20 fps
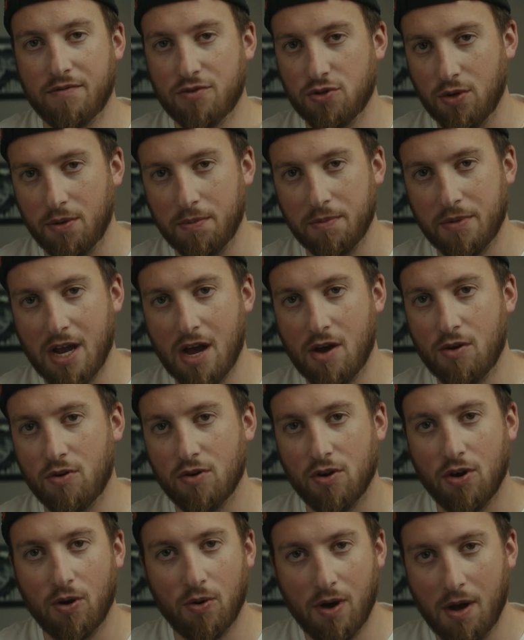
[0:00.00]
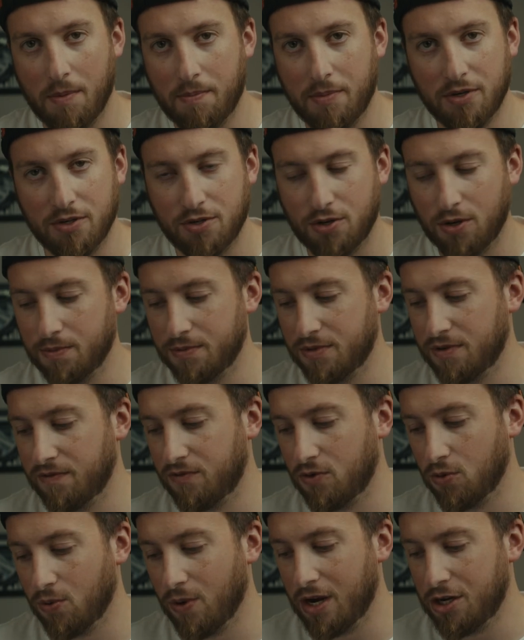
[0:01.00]
stream counter go up in terms
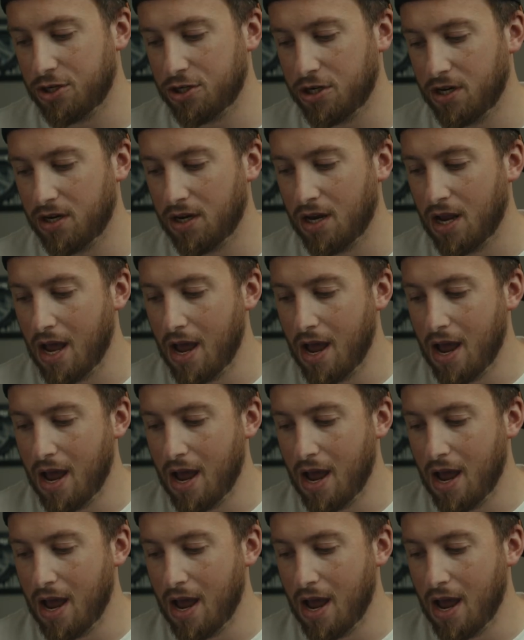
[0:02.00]
of duration.